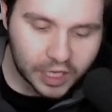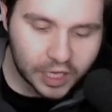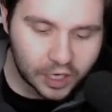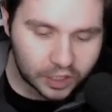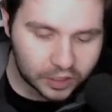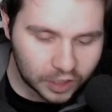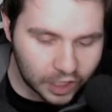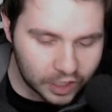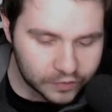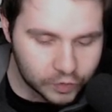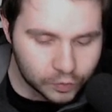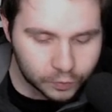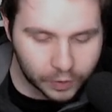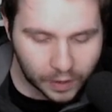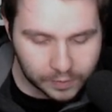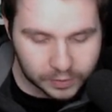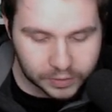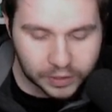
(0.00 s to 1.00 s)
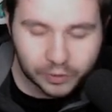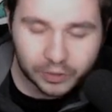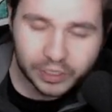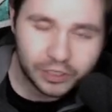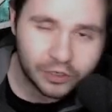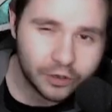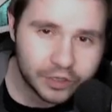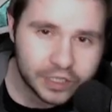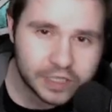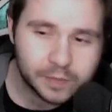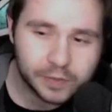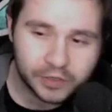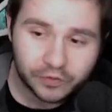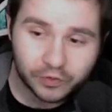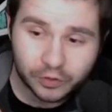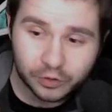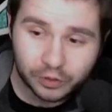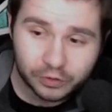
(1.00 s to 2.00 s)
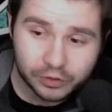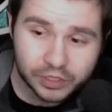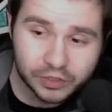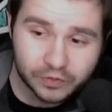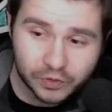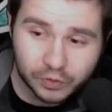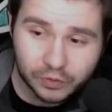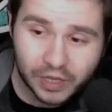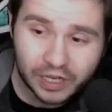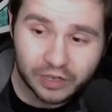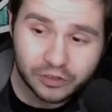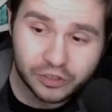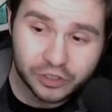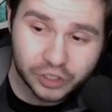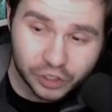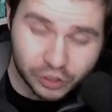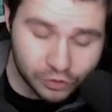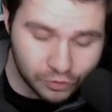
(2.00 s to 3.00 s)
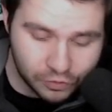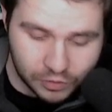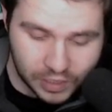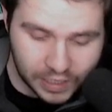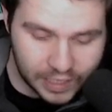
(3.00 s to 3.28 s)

A lot of you probably already know this, but for those of you that are new